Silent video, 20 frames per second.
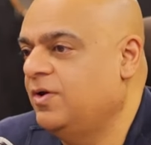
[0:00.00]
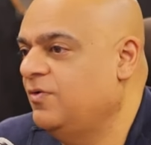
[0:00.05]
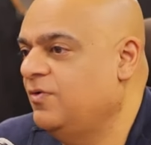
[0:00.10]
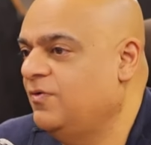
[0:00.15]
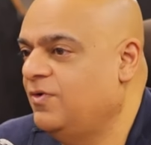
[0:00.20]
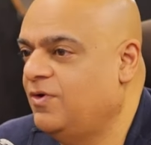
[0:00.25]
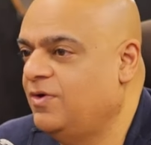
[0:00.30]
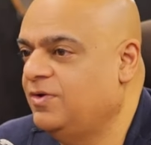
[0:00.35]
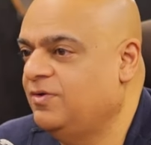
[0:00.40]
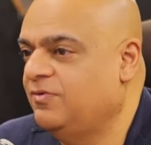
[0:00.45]
you
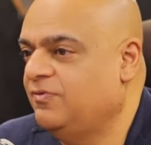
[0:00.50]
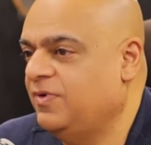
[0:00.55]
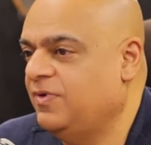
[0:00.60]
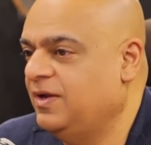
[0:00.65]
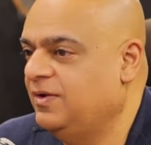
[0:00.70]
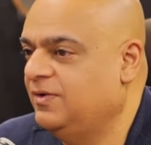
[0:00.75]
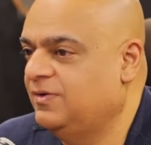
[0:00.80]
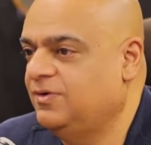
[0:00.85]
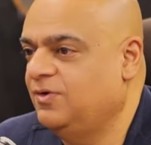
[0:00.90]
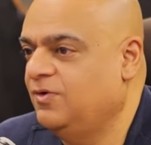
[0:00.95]
were on the
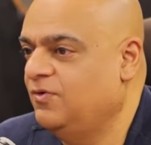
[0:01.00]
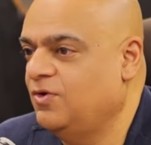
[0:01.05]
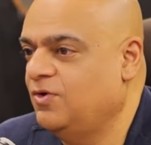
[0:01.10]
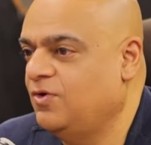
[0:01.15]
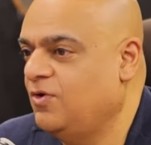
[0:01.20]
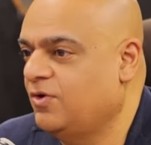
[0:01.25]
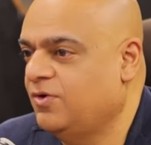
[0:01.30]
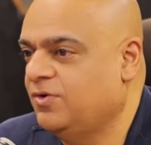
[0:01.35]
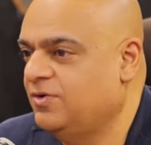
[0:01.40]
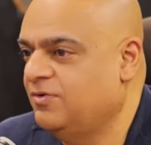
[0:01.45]
fence. You
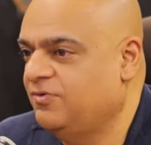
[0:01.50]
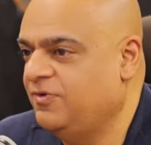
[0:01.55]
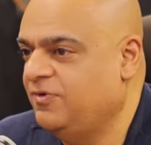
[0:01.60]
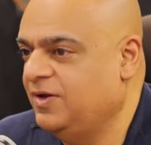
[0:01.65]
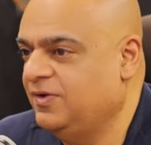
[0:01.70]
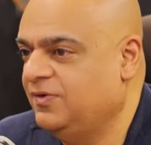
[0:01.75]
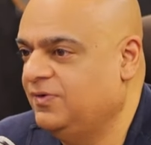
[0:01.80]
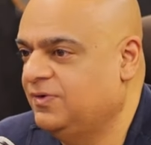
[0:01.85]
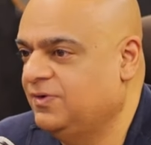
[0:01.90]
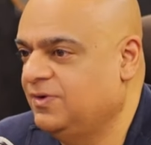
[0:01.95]
you're not on the
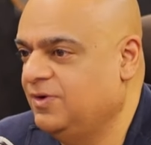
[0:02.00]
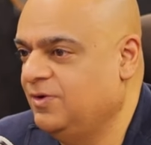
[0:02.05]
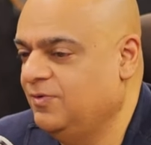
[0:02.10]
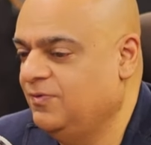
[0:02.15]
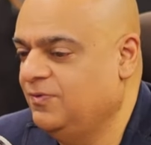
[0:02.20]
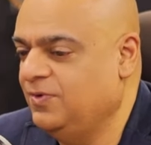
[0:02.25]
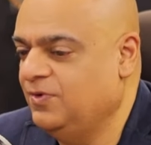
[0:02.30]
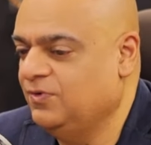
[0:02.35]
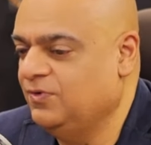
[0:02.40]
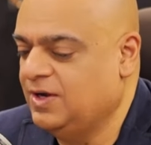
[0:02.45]
fence.
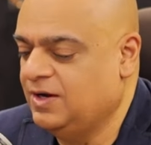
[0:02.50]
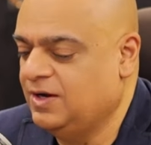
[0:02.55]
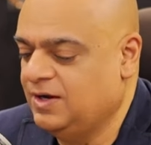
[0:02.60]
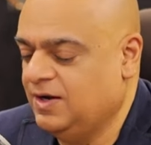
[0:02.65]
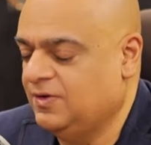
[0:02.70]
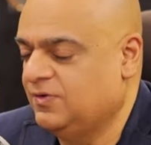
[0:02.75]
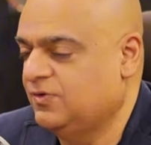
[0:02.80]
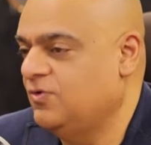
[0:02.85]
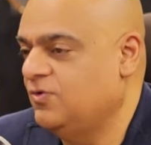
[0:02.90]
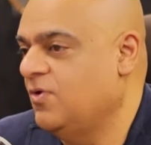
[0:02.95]
You you said
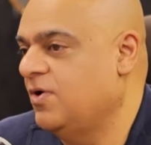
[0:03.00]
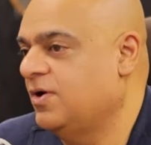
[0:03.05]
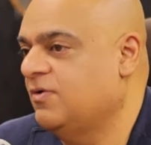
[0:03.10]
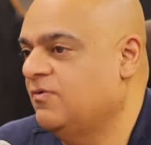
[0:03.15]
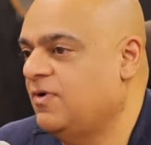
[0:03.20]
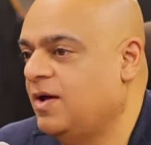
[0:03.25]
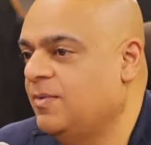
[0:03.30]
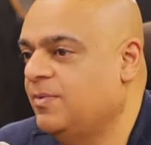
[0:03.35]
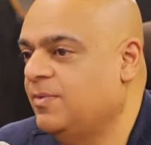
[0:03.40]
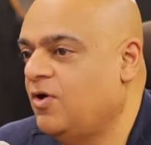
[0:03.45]
it's not a
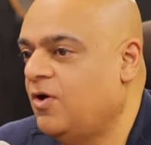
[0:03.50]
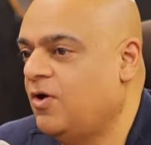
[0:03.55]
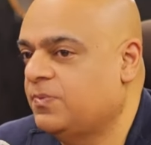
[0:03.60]
viable